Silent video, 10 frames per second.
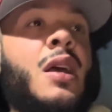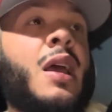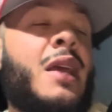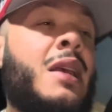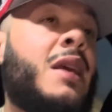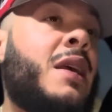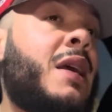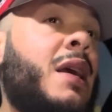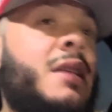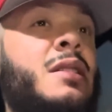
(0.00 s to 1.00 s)

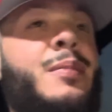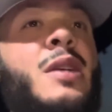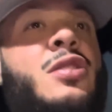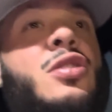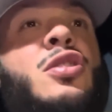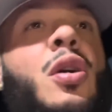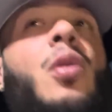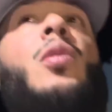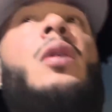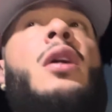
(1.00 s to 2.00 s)
It's the best to just
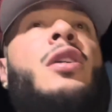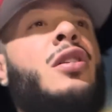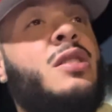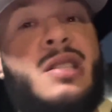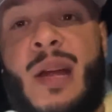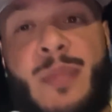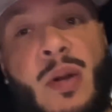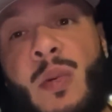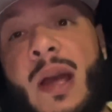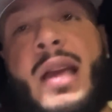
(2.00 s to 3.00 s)
go your
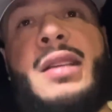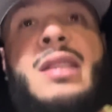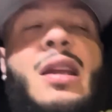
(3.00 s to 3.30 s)
separate ways.